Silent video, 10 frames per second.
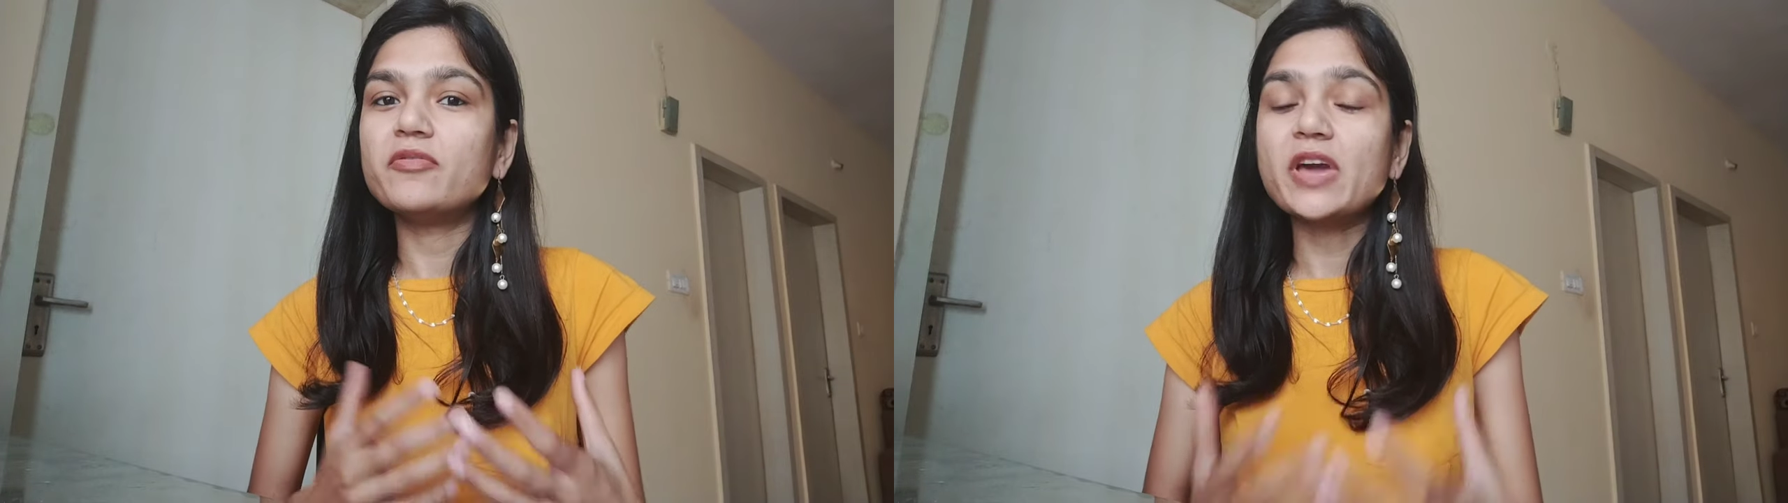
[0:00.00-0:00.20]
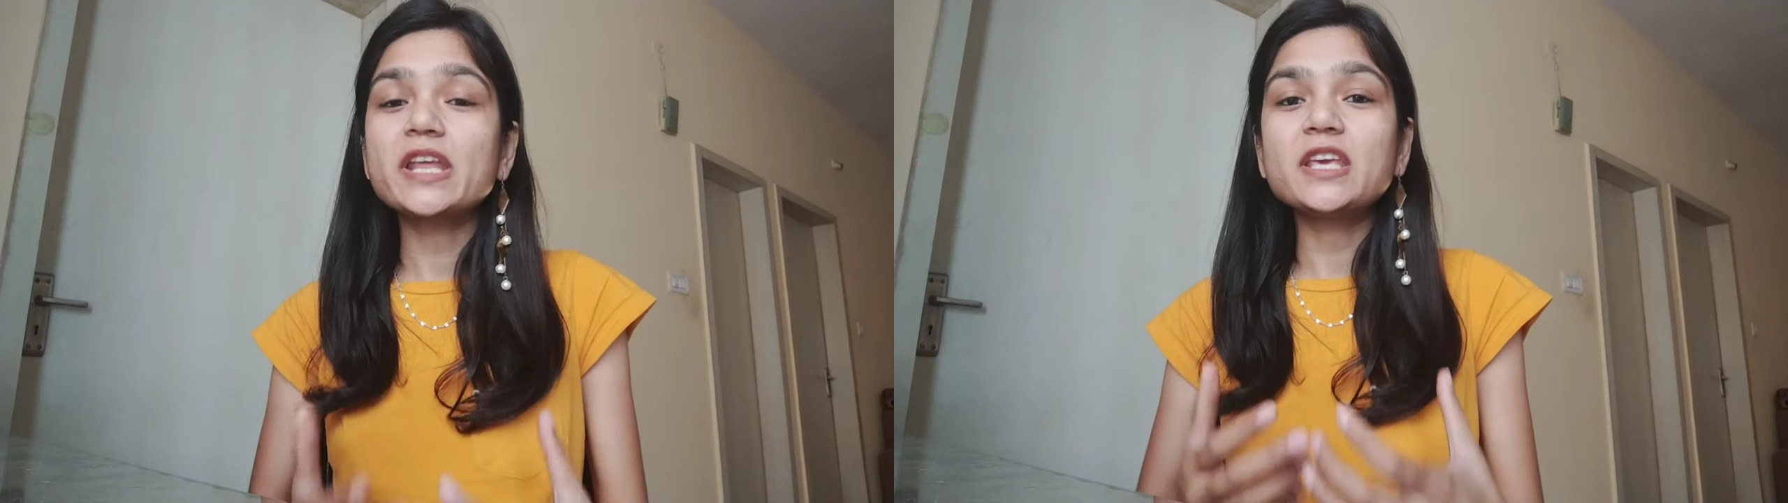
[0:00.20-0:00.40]

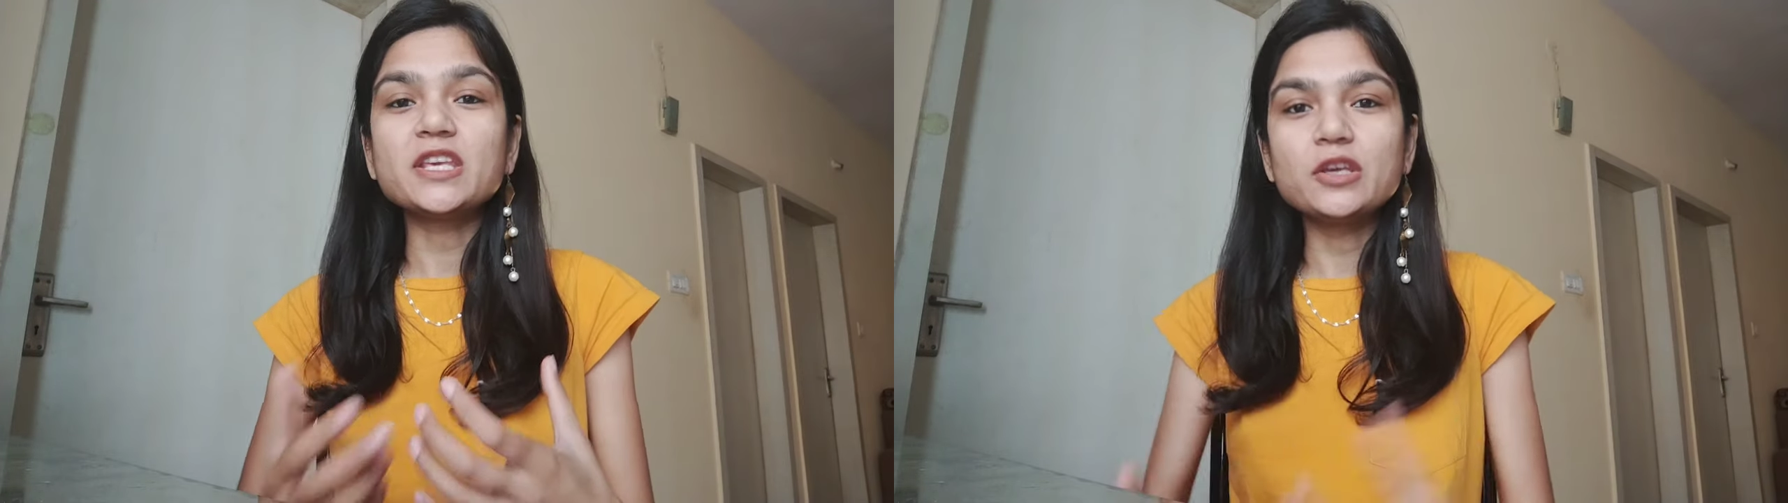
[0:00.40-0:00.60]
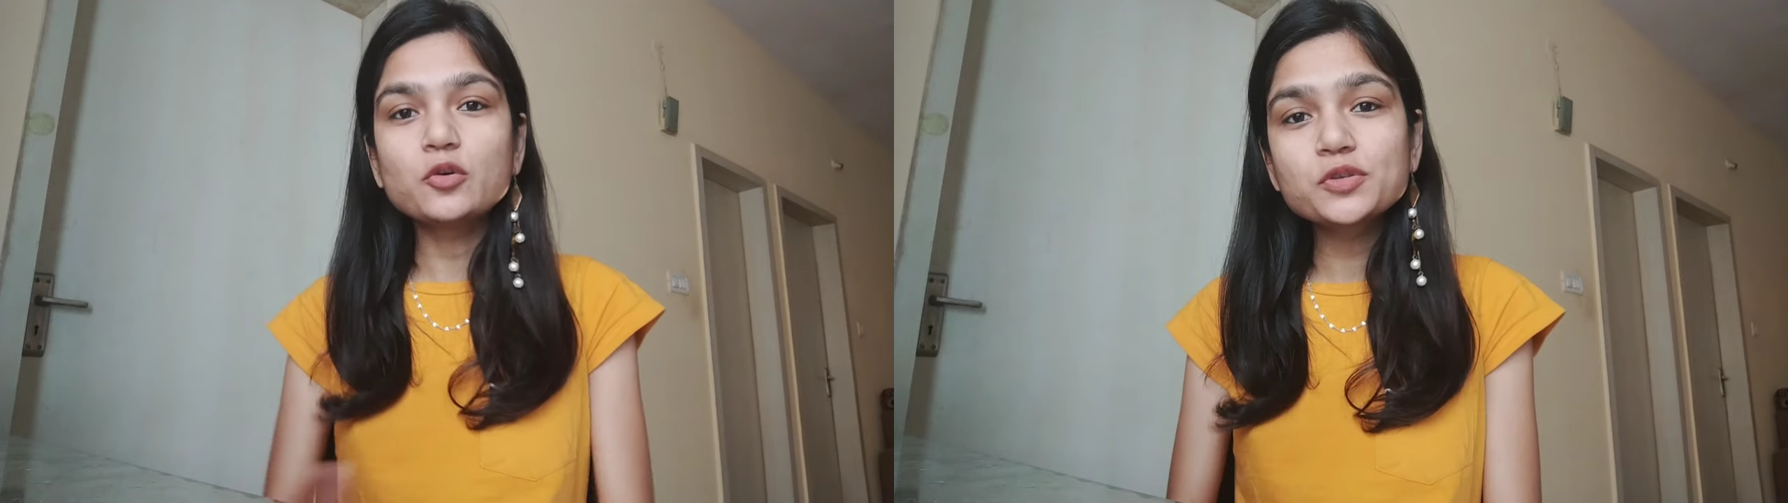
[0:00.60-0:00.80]
very
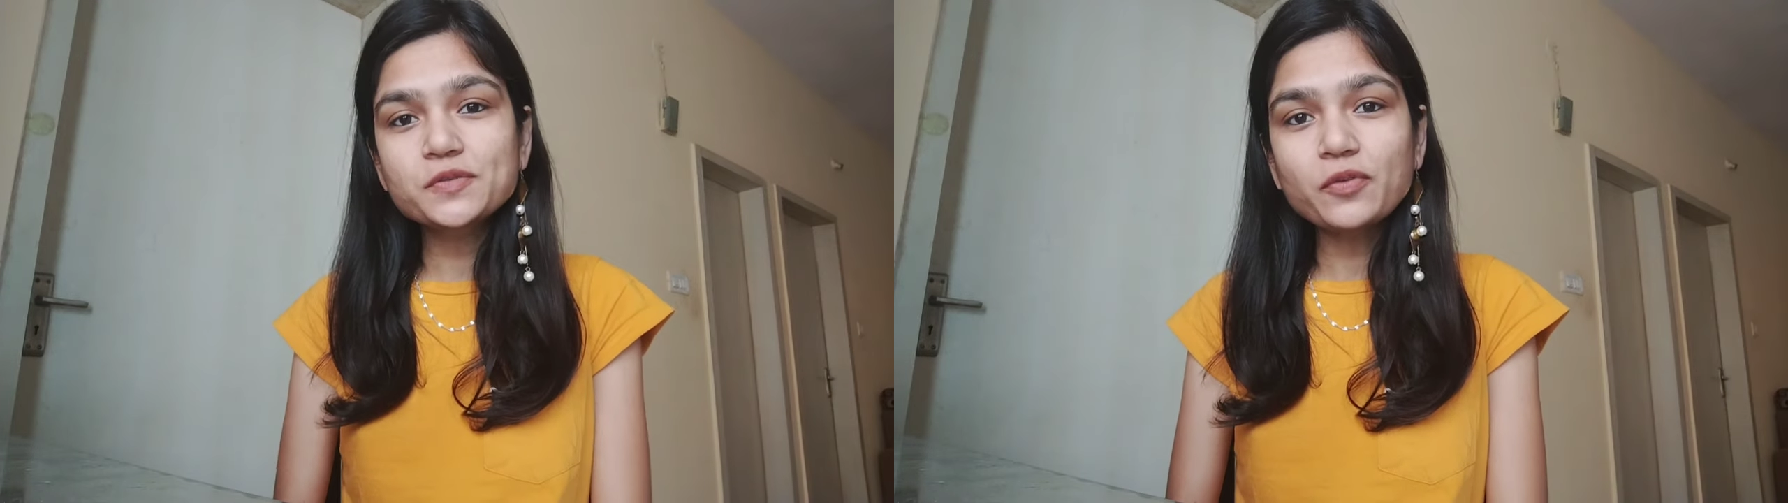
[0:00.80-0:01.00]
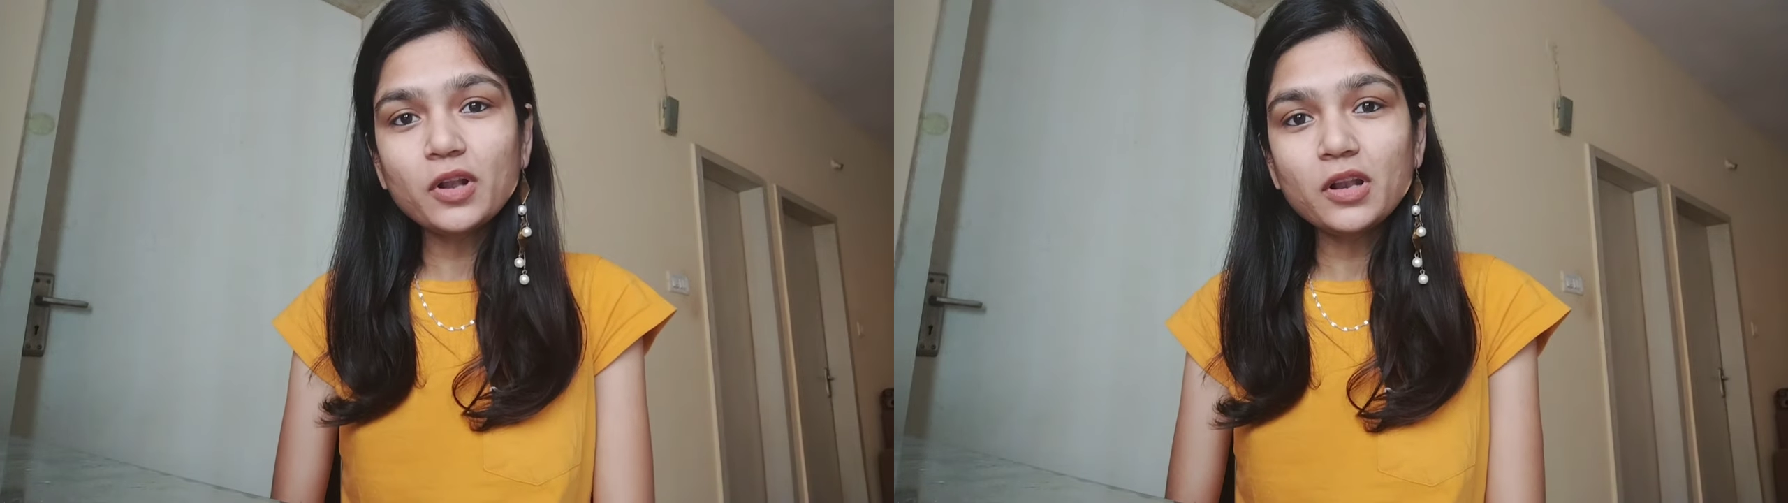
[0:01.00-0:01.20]

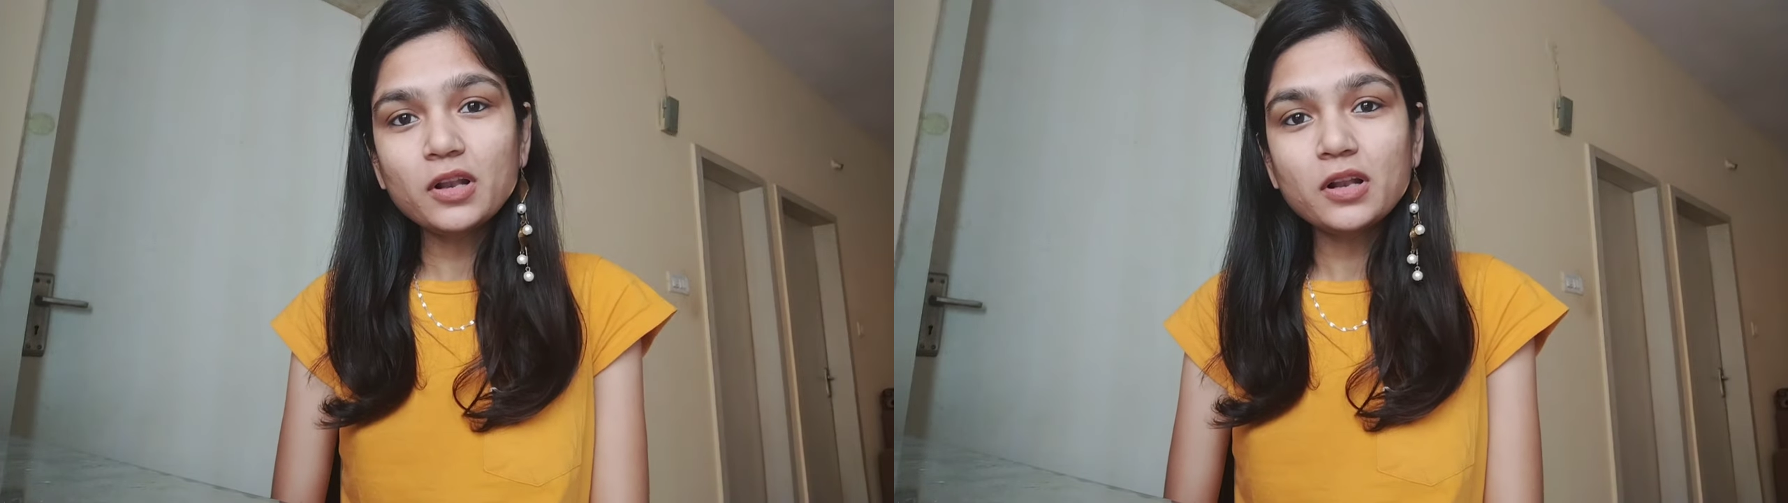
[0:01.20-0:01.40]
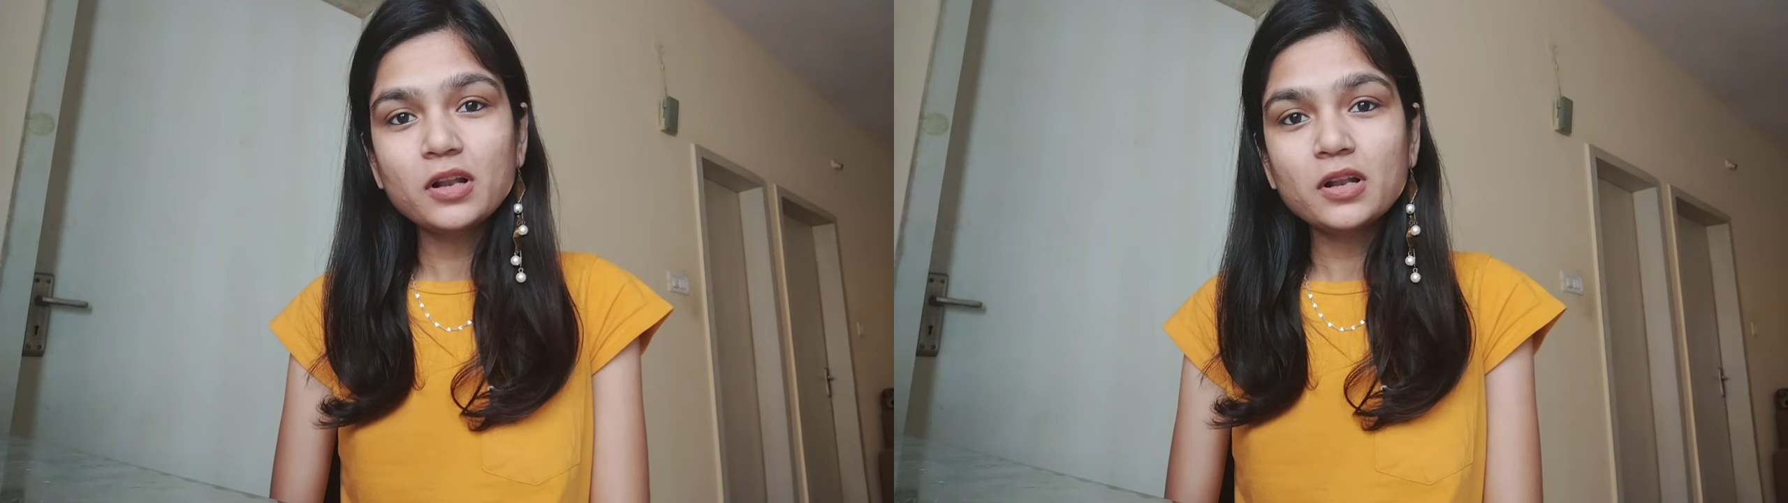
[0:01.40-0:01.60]
useful